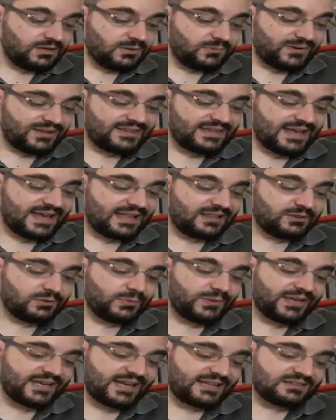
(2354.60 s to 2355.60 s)
"When the hell do
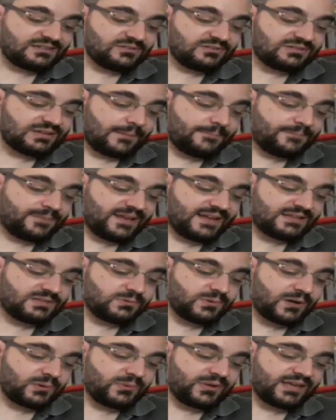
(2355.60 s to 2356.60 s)
we get to some place
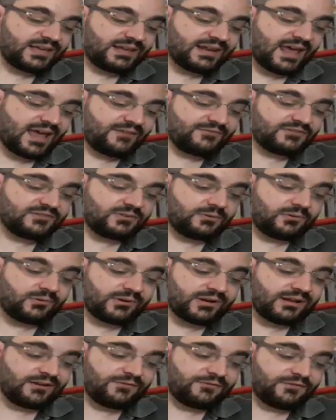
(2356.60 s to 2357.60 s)
where we can have some
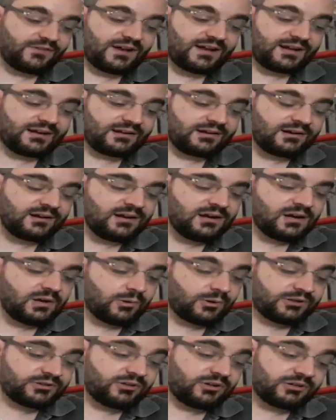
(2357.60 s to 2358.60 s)
real fun?"
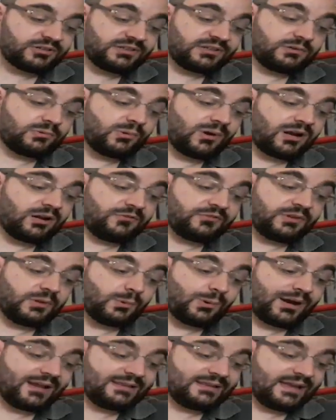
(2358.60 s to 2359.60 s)
retorted one of the
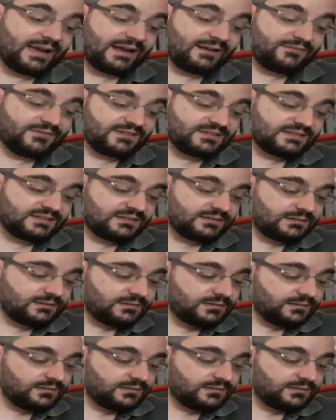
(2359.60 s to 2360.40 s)
wild elves.